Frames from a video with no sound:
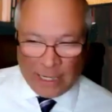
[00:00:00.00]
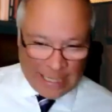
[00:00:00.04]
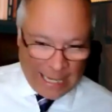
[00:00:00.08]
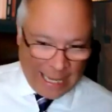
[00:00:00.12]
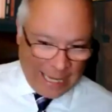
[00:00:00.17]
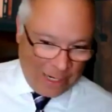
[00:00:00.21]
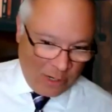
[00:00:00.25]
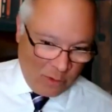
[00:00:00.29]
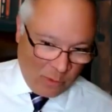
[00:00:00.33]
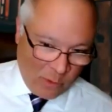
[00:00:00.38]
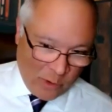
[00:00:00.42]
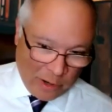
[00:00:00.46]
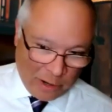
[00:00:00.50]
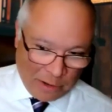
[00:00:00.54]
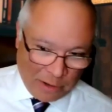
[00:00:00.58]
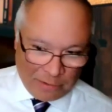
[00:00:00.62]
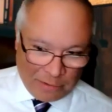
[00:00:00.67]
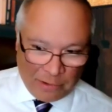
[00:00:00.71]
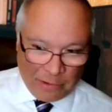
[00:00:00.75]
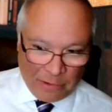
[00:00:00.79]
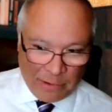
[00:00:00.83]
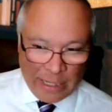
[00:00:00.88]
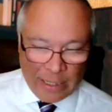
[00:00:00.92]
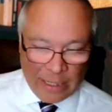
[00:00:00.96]
I had to work
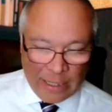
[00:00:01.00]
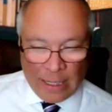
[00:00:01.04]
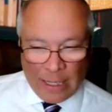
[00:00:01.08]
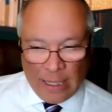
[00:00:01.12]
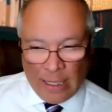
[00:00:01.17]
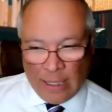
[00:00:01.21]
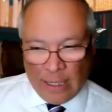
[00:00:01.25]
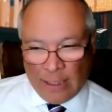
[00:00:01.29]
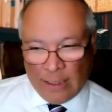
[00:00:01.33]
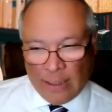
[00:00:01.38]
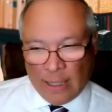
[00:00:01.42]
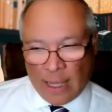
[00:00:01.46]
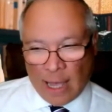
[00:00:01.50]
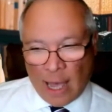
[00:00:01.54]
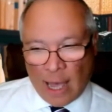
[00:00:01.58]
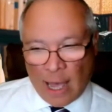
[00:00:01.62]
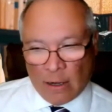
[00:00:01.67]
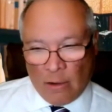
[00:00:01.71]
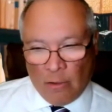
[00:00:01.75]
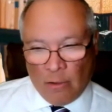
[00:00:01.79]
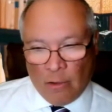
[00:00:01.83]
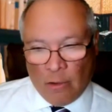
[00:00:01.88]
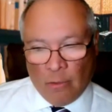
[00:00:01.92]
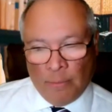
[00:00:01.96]
through it. And got
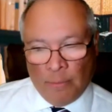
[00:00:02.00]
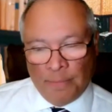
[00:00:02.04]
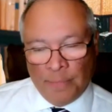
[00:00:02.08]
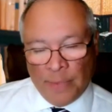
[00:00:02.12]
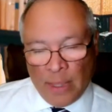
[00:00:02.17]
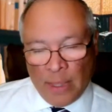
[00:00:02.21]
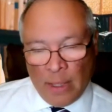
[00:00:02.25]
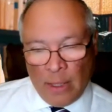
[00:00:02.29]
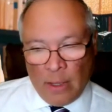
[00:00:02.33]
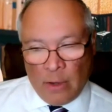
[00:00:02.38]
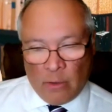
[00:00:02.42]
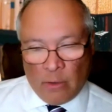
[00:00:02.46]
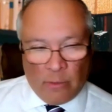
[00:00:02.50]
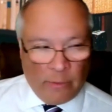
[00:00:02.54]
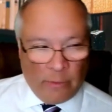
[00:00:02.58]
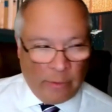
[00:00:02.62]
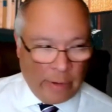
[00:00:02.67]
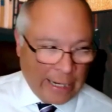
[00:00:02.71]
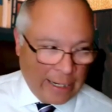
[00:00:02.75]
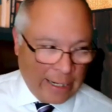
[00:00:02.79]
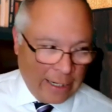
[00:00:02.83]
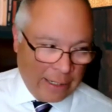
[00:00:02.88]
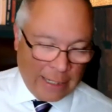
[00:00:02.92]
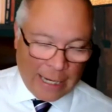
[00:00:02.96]
home,
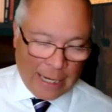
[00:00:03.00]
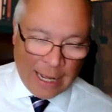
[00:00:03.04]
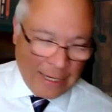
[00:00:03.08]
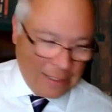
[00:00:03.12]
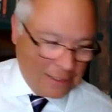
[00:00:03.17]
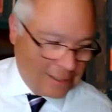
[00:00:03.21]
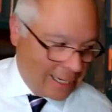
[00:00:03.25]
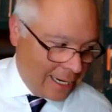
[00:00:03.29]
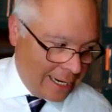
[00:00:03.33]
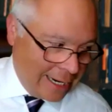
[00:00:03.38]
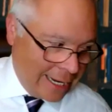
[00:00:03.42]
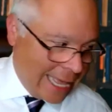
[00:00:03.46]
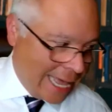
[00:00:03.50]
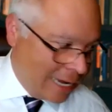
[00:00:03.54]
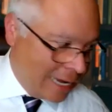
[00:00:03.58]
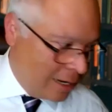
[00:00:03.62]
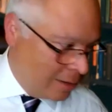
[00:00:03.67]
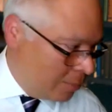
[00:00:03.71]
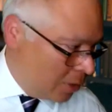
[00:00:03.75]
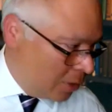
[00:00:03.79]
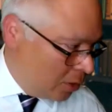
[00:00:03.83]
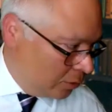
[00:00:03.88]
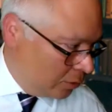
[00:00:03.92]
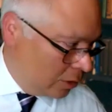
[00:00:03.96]
recognized that I hadn't
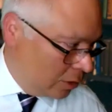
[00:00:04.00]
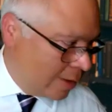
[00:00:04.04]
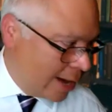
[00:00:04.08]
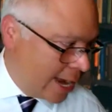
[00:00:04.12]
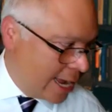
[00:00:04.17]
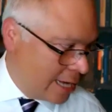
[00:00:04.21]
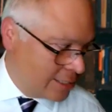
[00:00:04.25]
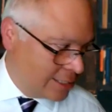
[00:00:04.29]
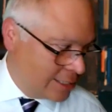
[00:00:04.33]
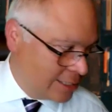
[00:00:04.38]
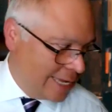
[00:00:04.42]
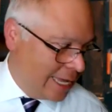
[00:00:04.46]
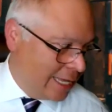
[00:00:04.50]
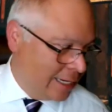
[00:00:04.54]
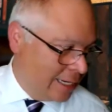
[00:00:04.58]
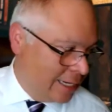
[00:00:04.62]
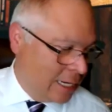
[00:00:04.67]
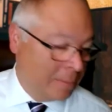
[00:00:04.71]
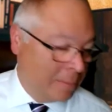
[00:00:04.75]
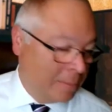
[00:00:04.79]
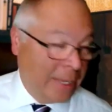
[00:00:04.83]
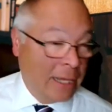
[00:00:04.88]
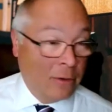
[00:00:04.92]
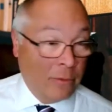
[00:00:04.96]
mowed the grass yet, and
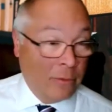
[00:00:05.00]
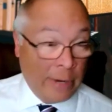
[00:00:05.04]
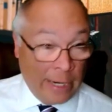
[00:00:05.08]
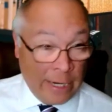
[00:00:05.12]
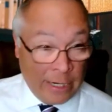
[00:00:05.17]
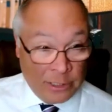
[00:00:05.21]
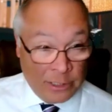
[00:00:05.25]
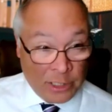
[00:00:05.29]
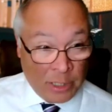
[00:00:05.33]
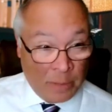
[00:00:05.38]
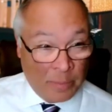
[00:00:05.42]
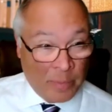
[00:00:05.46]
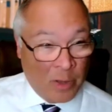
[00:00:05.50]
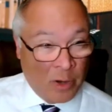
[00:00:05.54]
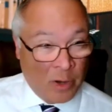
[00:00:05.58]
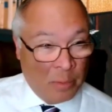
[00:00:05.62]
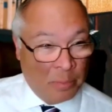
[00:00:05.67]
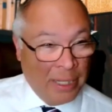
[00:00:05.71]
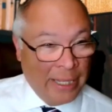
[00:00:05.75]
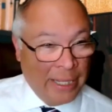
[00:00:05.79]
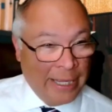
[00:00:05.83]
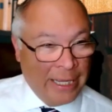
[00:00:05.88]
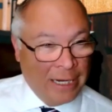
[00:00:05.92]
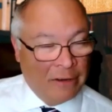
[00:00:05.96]
I'm getting ready to jump on a
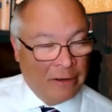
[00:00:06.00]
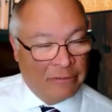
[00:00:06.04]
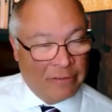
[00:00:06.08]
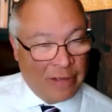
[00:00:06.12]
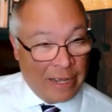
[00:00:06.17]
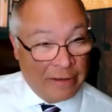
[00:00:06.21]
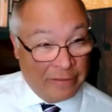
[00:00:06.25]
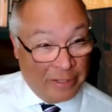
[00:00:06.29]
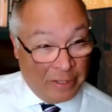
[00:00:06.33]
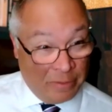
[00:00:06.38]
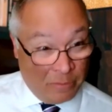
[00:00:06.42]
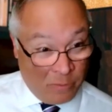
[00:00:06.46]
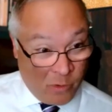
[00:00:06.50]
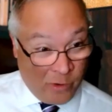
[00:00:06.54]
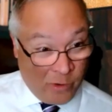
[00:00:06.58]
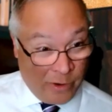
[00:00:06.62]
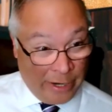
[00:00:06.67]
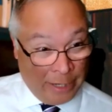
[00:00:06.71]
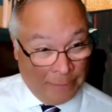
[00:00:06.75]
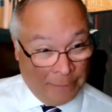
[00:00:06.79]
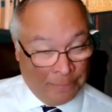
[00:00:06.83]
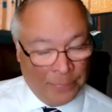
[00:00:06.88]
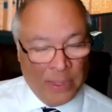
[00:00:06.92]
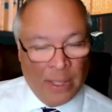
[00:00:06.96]
plane at five in the
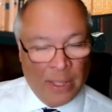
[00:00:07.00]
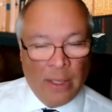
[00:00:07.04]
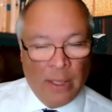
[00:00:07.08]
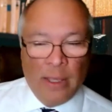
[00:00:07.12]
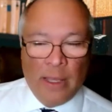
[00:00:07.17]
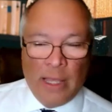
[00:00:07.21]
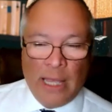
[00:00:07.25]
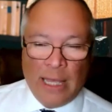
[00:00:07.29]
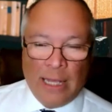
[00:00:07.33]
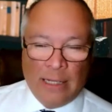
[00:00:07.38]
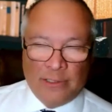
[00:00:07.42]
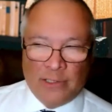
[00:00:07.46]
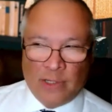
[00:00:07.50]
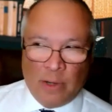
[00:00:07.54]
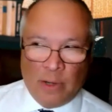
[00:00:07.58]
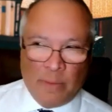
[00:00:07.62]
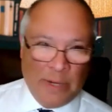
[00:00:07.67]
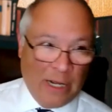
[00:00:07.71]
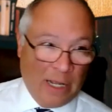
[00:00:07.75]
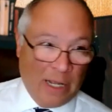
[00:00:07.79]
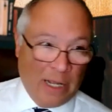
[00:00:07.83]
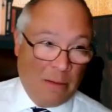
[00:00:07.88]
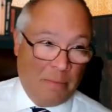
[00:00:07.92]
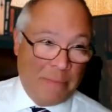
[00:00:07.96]
morning. And so I'm
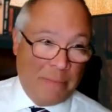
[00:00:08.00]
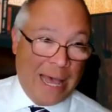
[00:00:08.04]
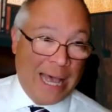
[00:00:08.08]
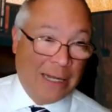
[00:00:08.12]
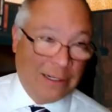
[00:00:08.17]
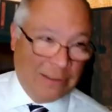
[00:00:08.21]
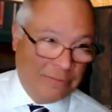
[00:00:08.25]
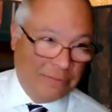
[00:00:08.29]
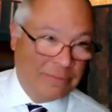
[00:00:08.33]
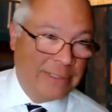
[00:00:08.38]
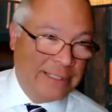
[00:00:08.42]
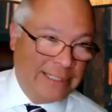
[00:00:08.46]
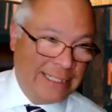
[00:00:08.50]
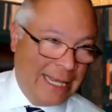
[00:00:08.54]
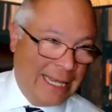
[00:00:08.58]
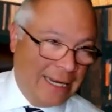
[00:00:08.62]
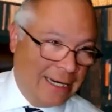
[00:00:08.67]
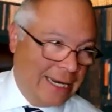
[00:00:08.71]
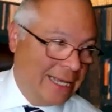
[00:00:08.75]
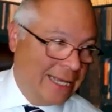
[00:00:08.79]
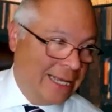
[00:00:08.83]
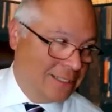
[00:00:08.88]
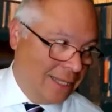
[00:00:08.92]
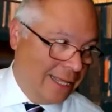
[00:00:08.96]
going to come back ten
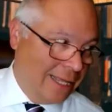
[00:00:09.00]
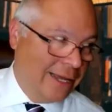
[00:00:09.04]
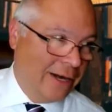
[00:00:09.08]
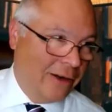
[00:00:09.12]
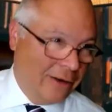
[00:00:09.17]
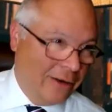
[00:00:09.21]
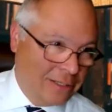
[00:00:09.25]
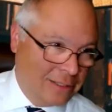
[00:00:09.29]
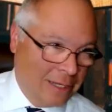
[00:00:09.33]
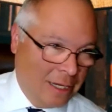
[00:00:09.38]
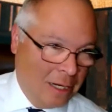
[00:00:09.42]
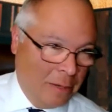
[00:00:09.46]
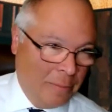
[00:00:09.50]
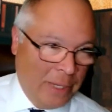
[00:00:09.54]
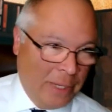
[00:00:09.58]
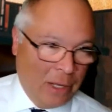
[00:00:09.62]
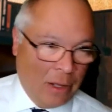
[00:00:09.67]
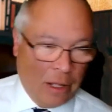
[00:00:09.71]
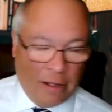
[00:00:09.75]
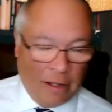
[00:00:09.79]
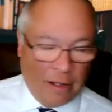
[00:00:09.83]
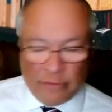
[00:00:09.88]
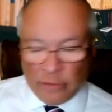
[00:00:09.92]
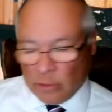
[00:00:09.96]
days later, and it's going to be
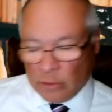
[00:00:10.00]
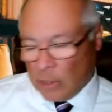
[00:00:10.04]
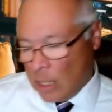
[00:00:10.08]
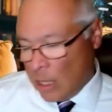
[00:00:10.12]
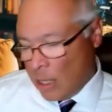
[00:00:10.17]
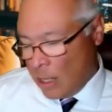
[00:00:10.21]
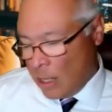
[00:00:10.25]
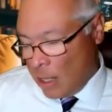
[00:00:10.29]
awful.